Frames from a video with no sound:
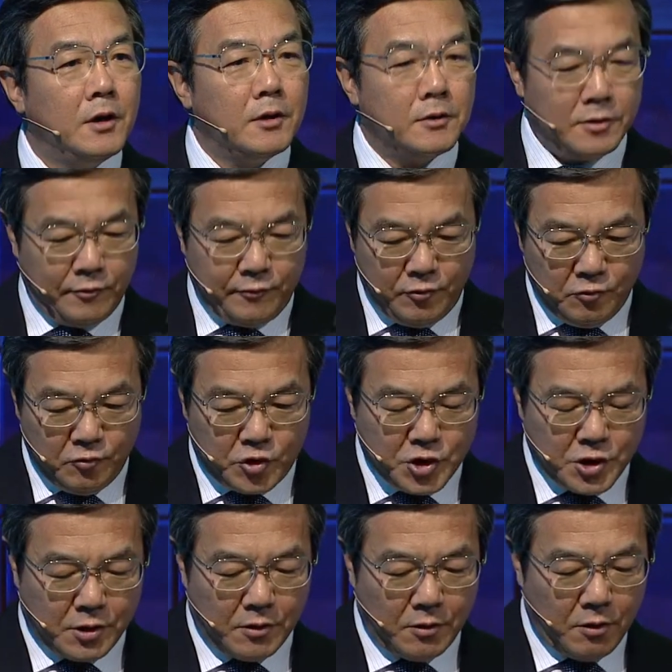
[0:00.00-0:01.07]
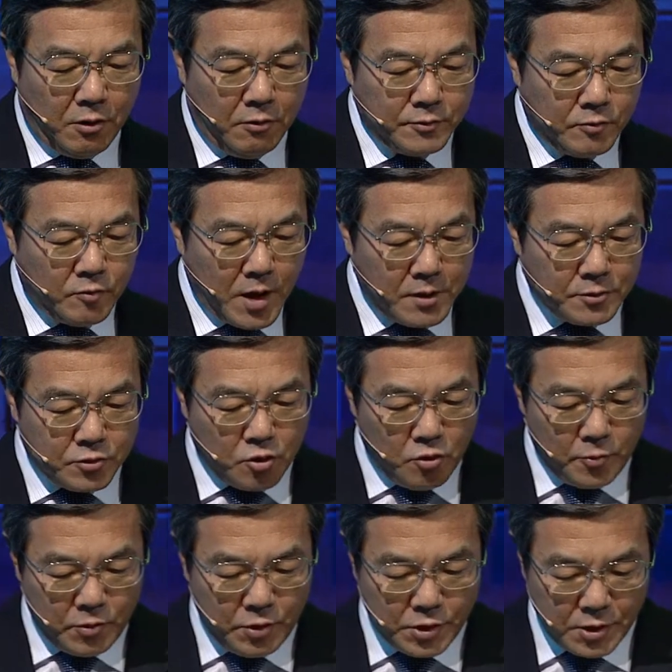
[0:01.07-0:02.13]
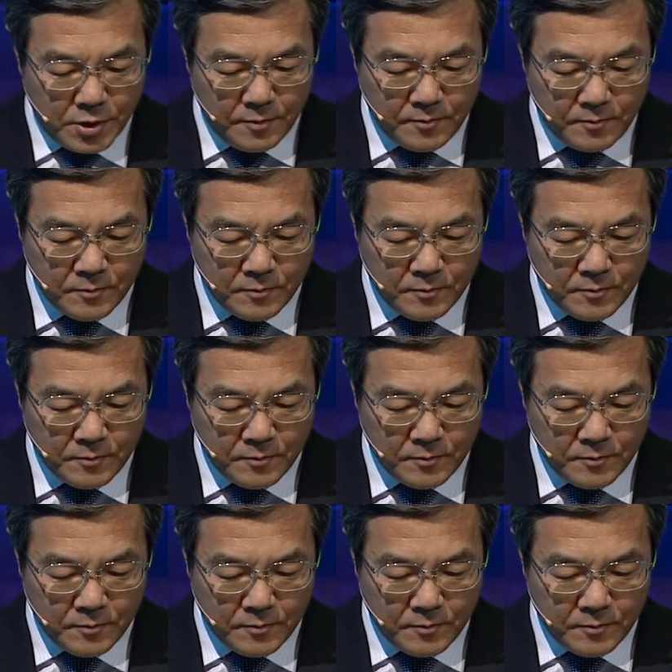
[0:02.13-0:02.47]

the future of the world community.